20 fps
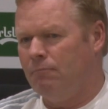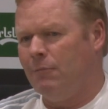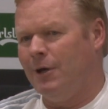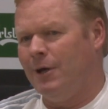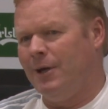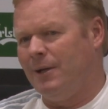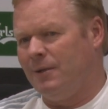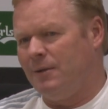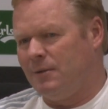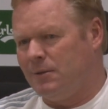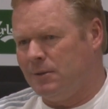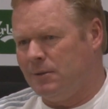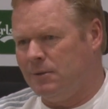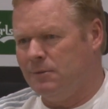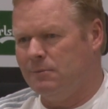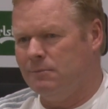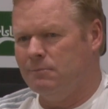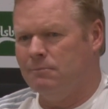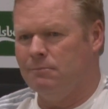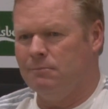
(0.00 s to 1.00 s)
and
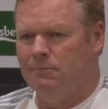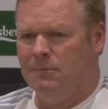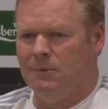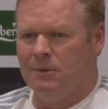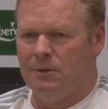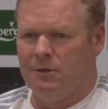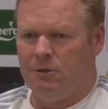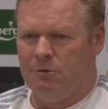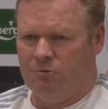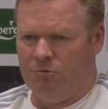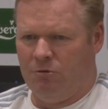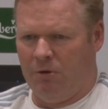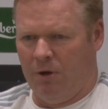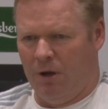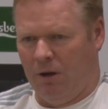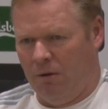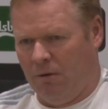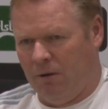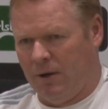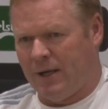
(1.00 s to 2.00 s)
the
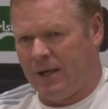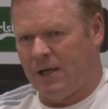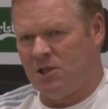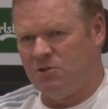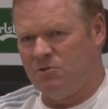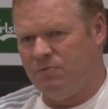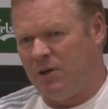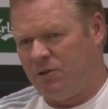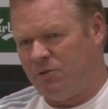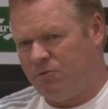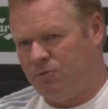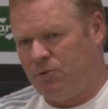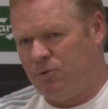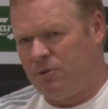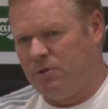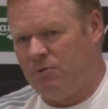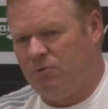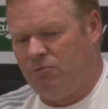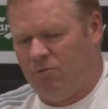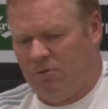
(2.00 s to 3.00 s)
draw against Watford,
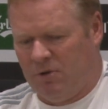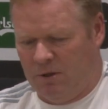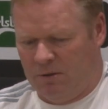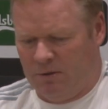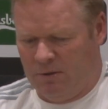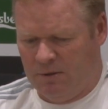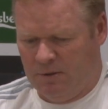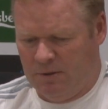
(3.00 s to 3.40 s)
the draw,